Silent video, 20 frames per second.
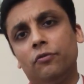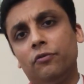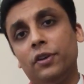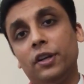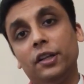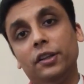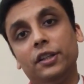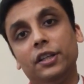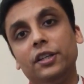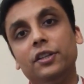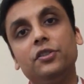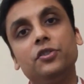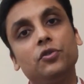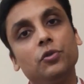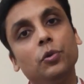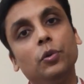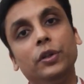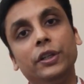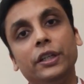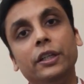Vinati is
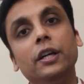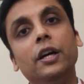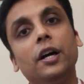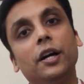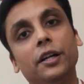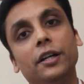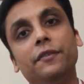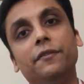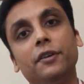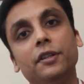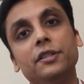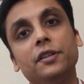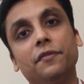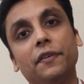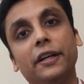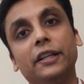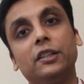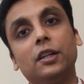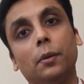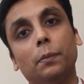truly a
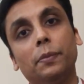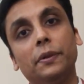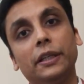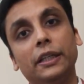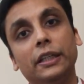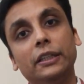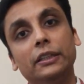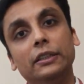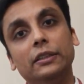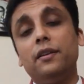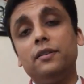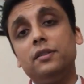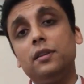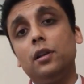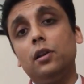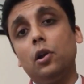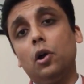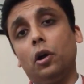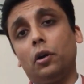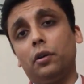diversified company. There is
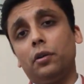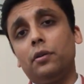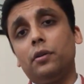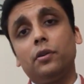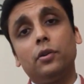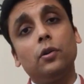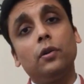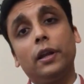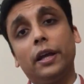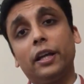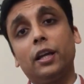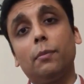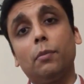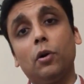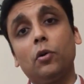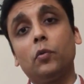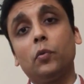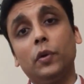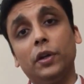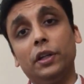a lot to like
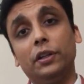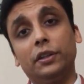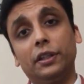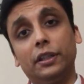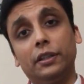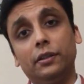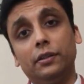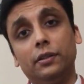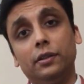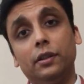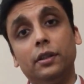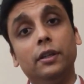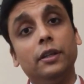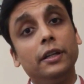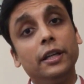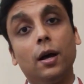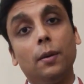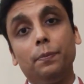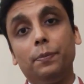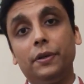about Vinati.
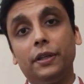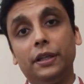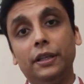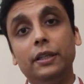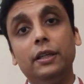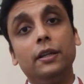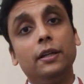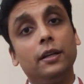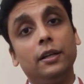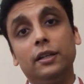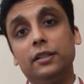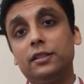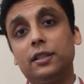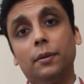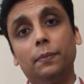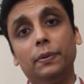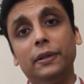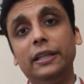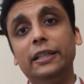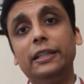The company is
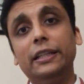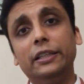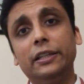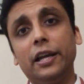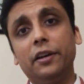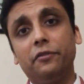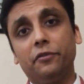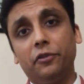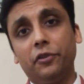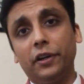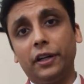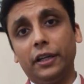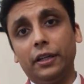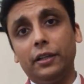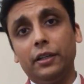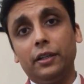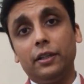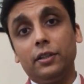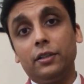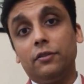completely debt-free,
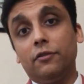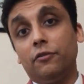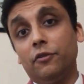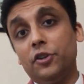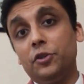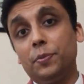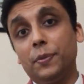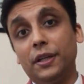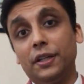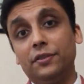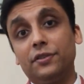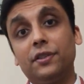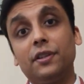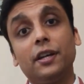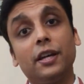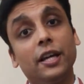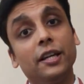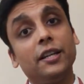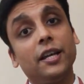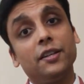which means
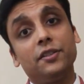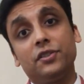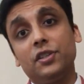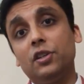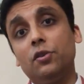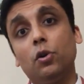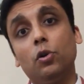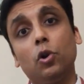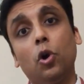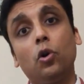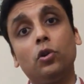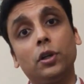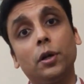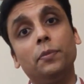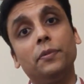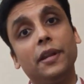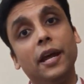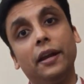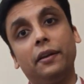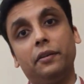it has zero
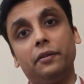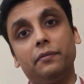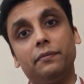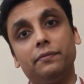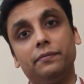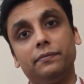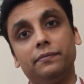long-term debt.